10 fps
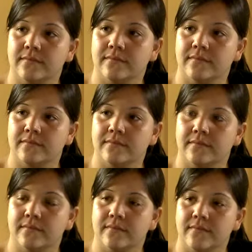
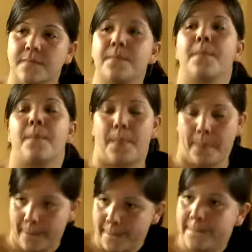class, so-called
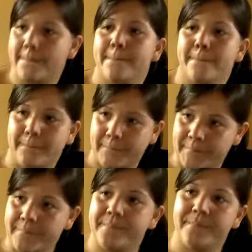plenary format.
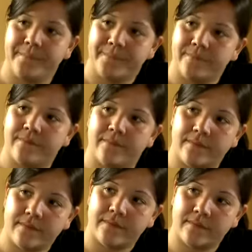And